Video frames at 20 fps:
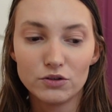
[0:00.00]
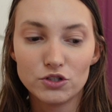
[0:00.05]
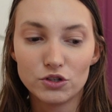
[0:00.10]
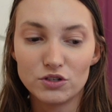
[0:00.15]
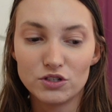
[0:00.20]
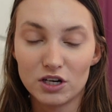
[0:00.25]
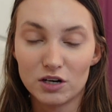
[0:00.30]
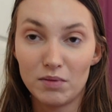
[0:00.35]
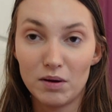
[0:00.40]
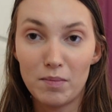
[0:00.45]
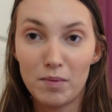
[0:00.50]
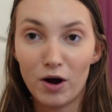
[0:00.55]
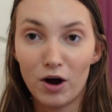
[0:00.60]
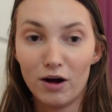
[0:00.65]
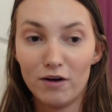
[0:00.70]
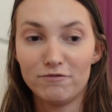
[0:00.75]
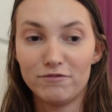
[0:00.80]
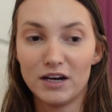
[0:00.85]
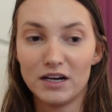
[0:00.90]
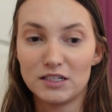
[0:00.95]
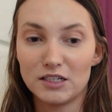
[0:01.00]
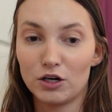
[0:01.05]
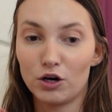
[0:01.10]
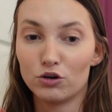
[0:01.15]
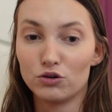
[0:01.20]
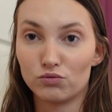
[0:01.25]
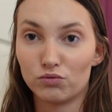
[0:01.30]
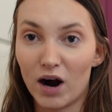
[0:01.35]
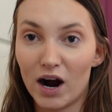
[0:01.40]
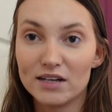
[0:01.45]
so it's going to be perfect. It
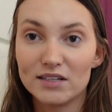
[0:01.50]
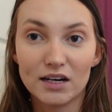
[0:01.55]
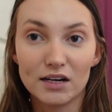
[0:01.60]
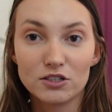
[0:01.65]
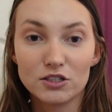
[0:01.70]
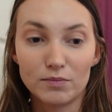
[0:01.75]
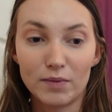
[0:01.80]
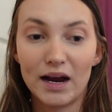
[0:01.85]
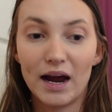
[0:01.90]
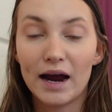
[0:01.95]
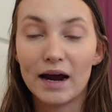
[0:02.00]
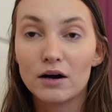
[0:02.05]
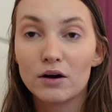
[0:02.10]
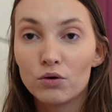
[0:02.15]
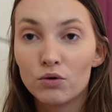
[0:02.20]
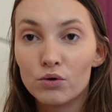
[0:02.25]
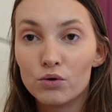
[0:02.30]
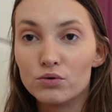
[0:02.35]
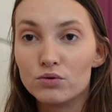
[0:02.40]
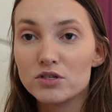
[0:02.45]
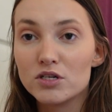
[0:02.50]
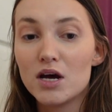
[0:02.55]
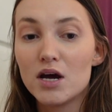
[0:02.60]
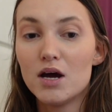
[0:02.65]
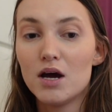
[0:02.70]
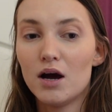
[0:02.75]
goes right down to my ankles.